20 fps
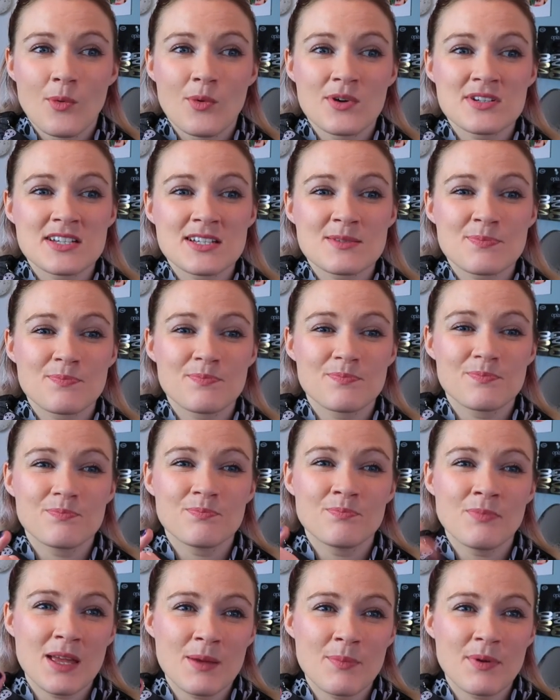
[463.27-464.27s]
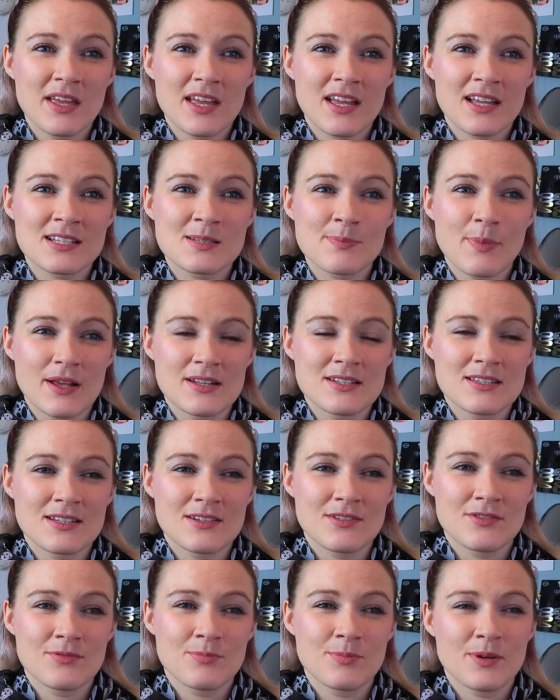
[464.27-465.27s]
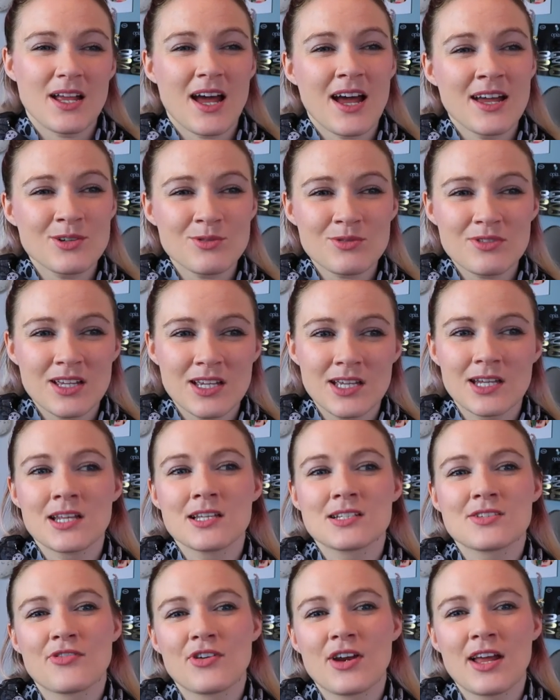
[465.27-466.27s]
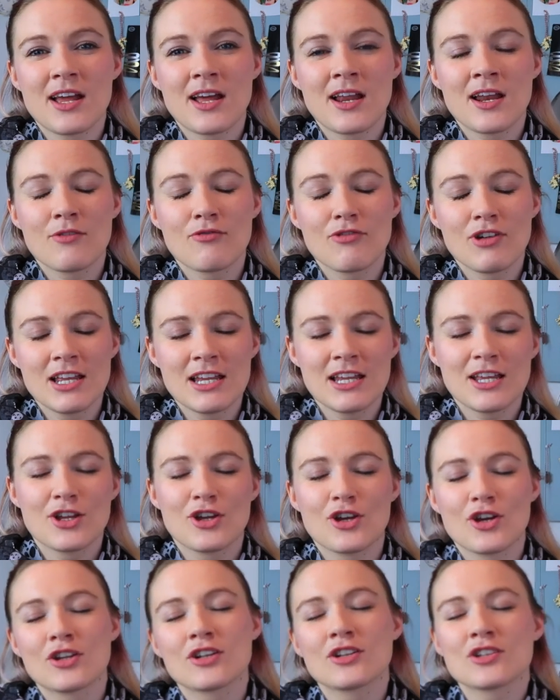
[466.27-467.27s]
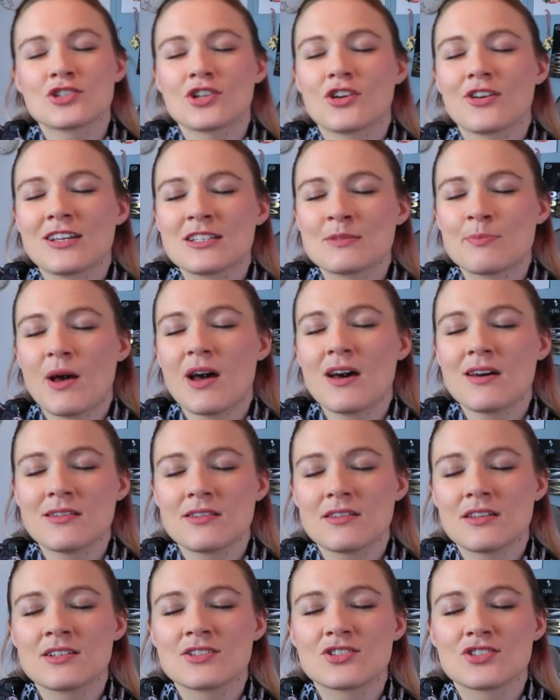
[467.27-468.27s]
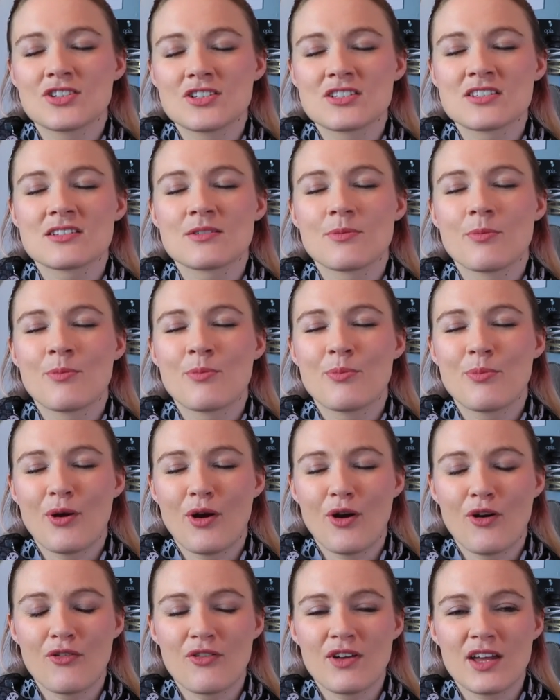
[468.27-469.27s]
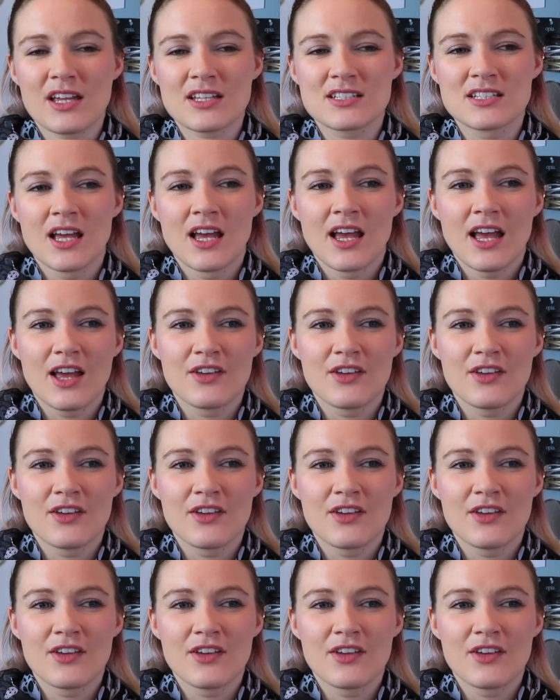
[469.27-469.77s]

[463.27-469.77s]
which is maybe expensive, but I don't think it is for like a really good luxurious bath. It's just perfect.